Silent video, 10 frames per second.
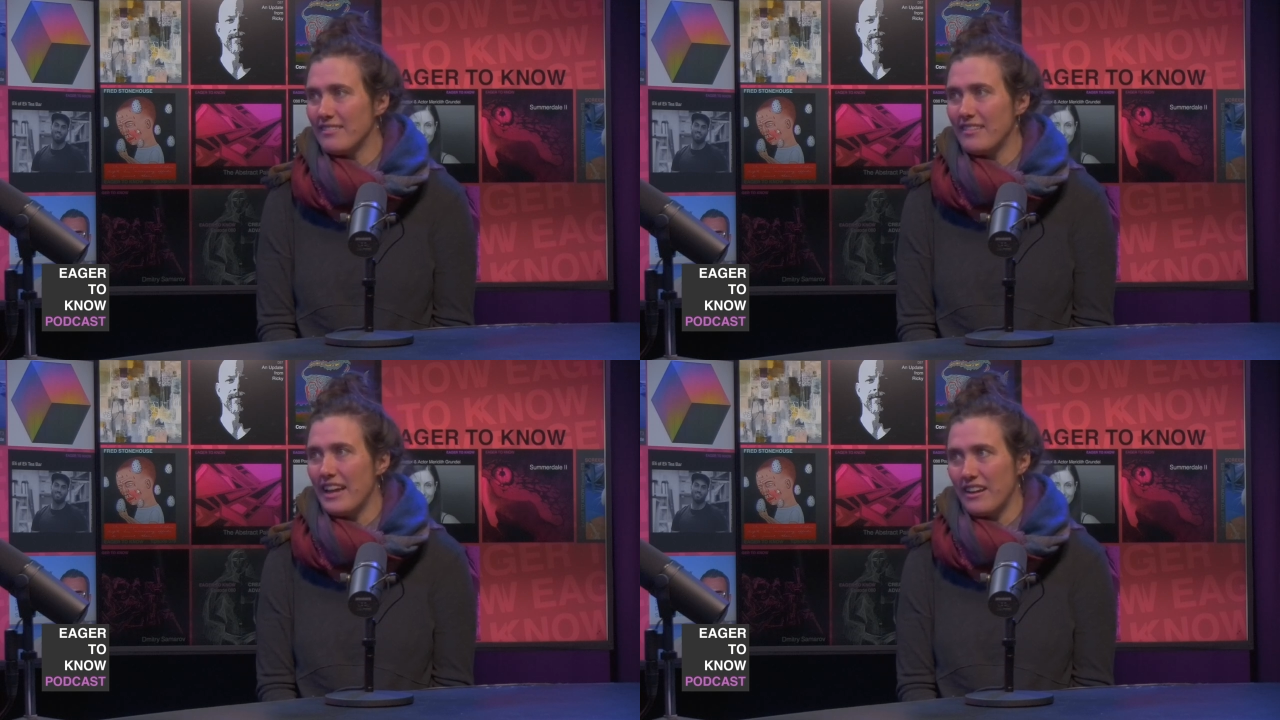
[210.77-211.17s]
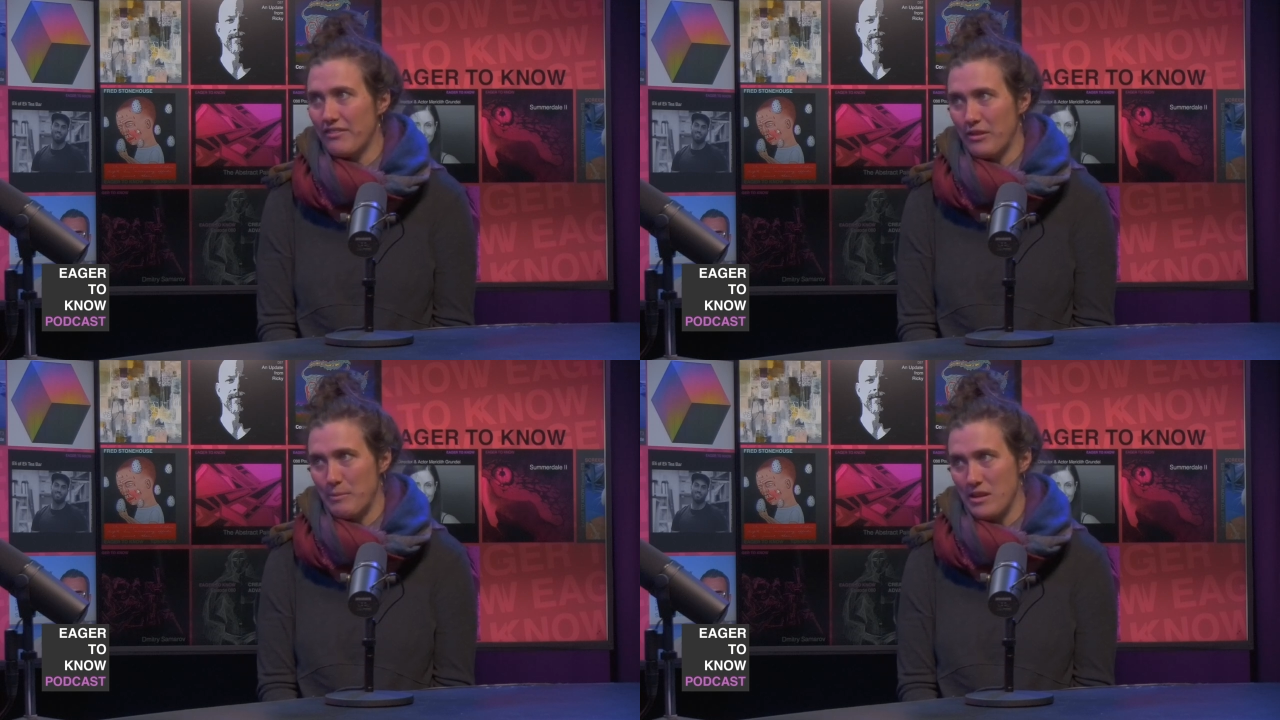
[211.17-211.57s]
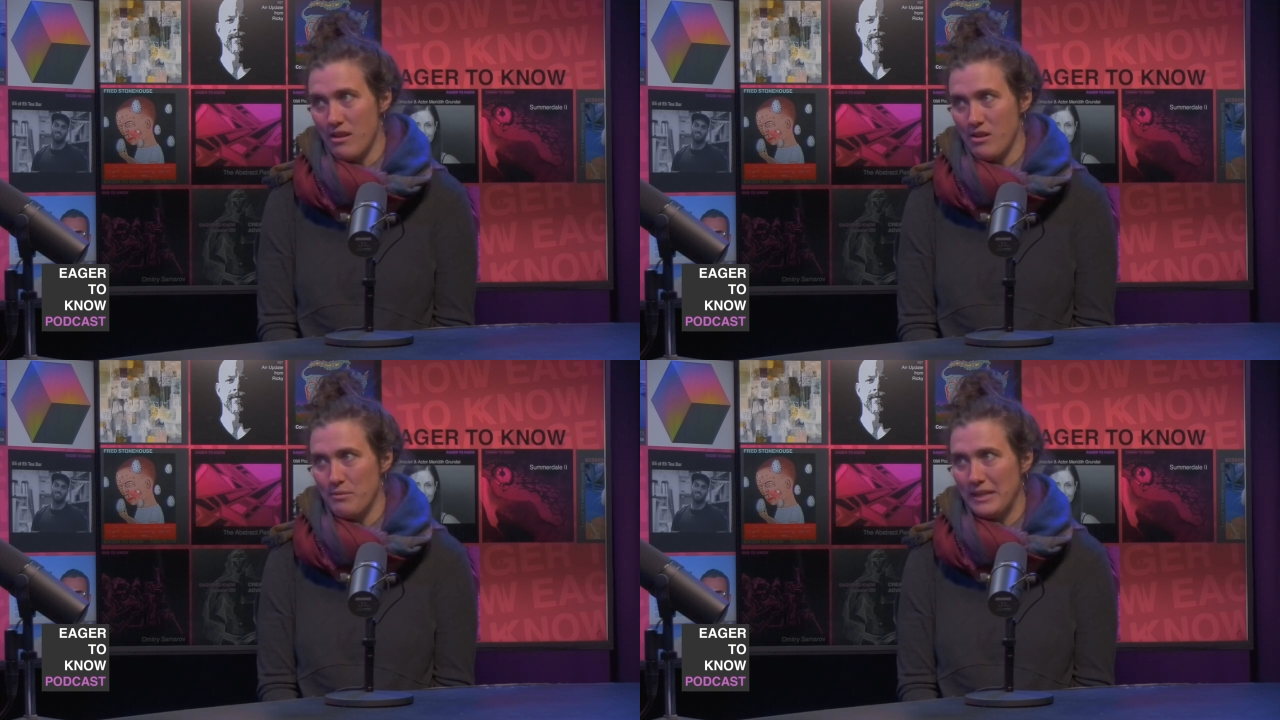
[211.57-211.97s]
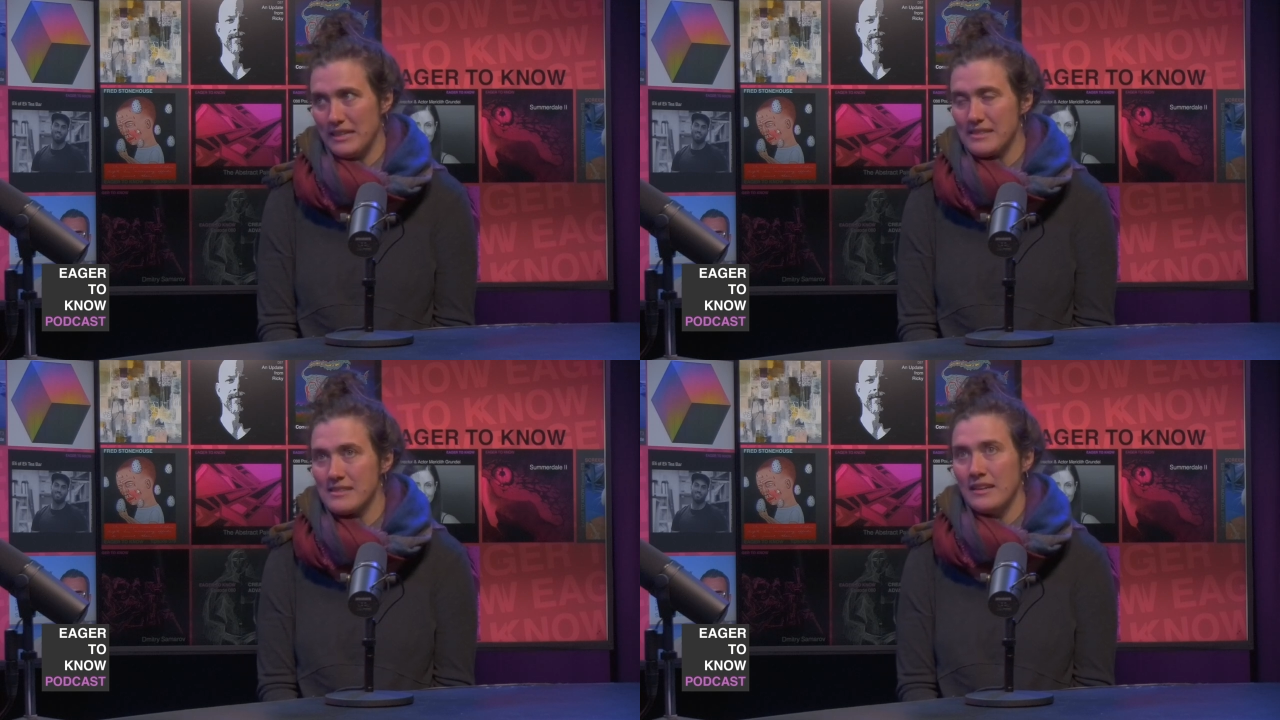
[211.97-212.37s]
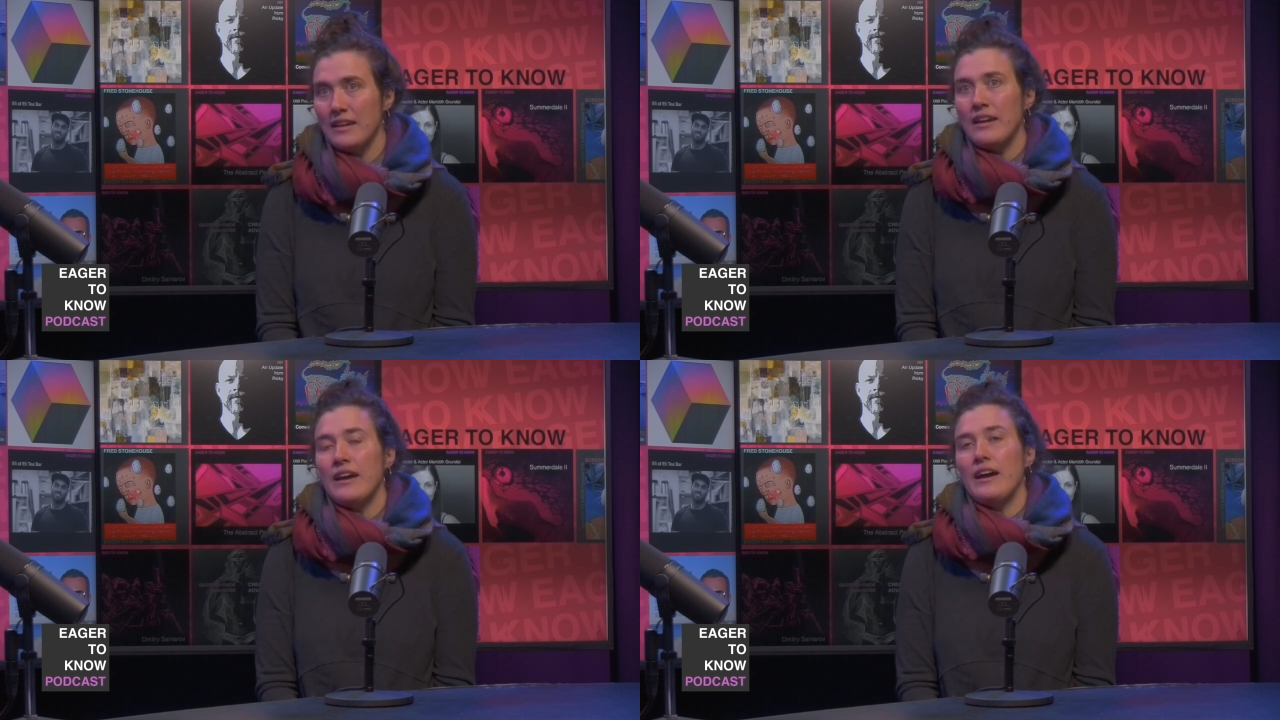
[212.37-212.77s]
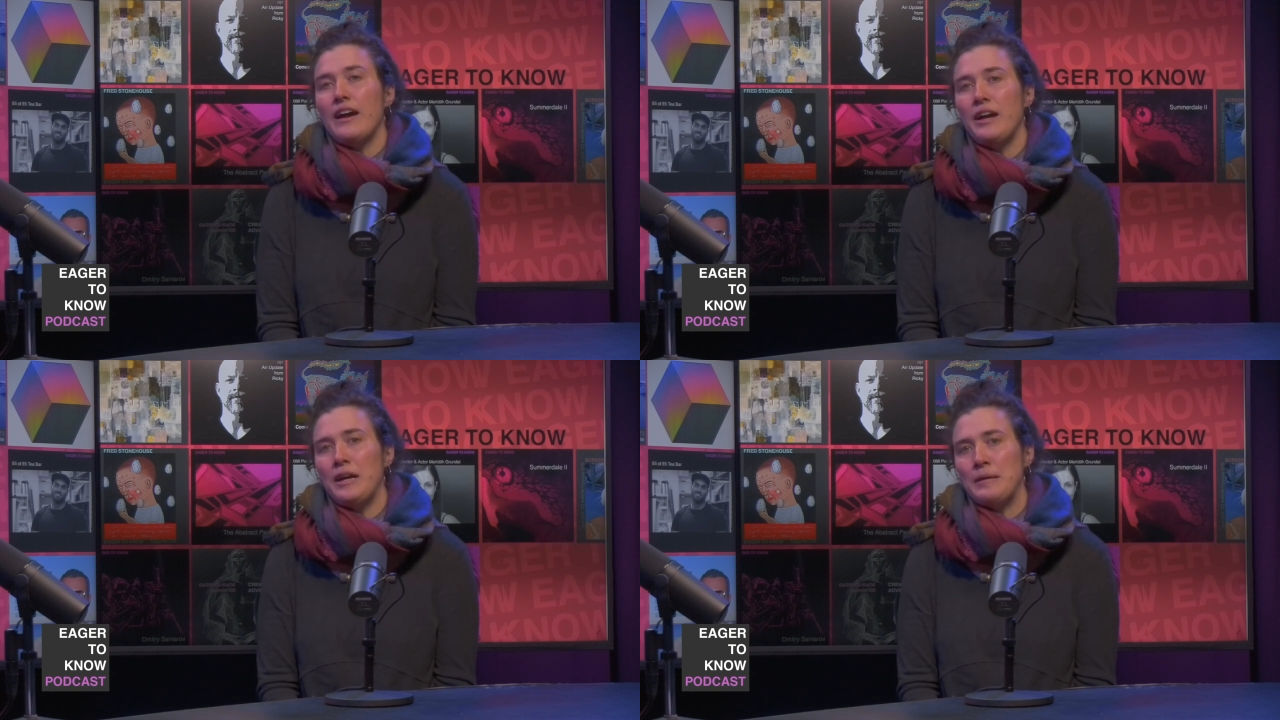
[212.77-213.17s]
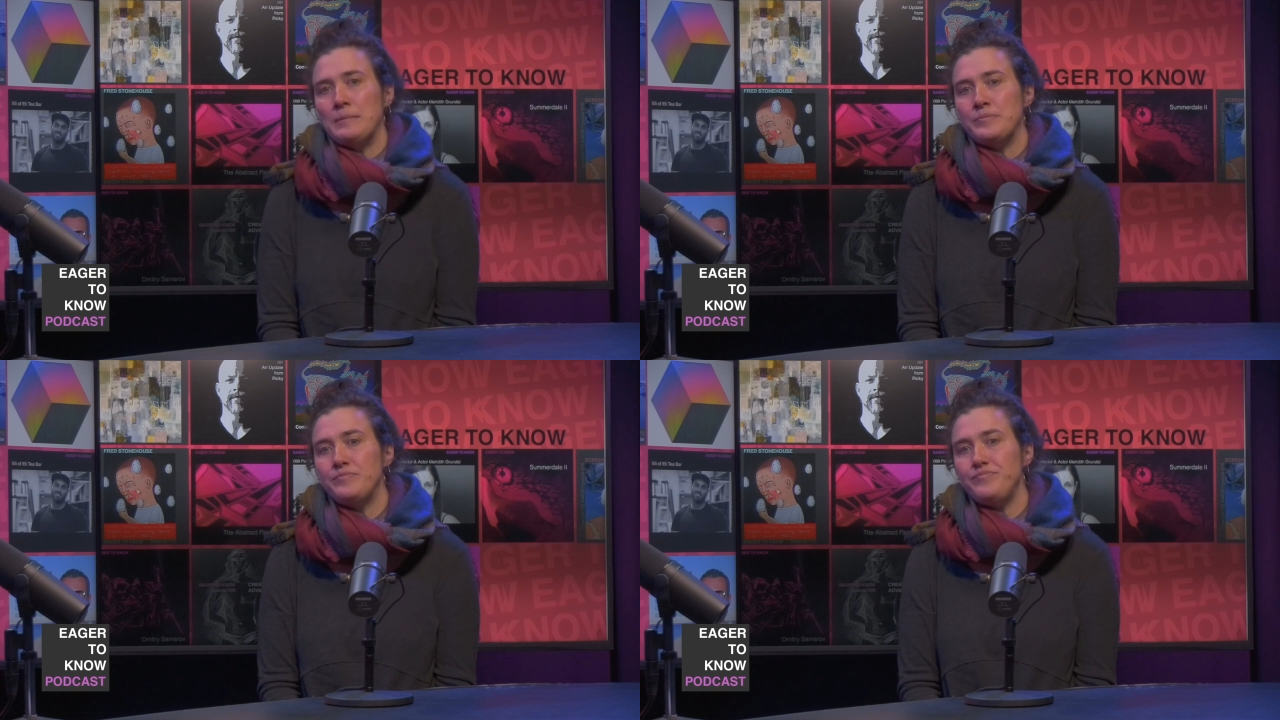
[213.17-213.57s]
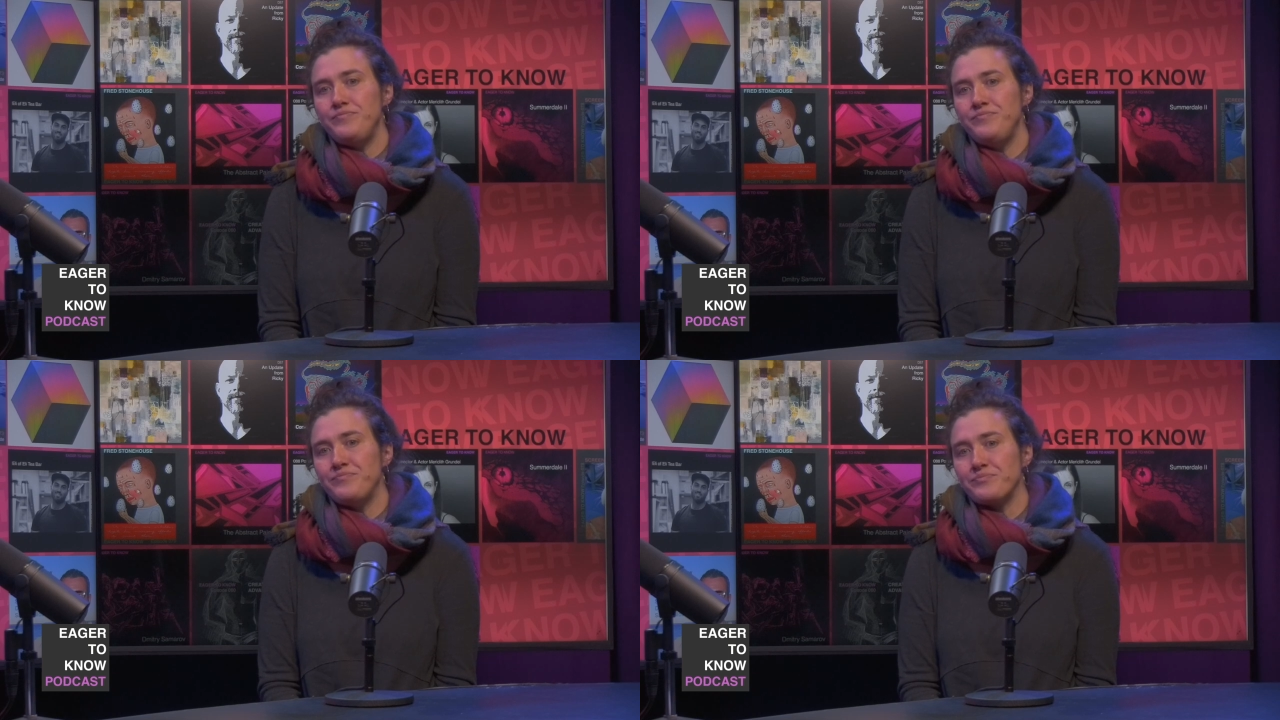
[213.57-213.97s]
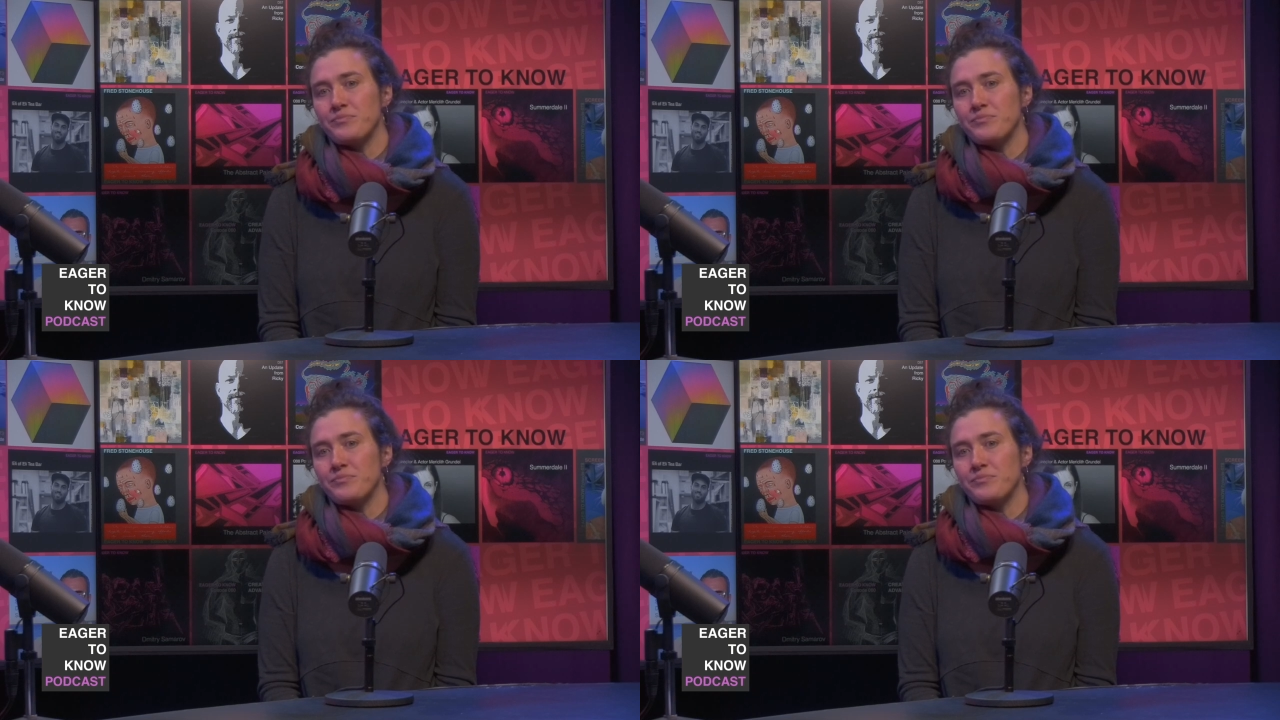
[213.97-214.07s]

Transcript: layer for me always. Yeah. Um,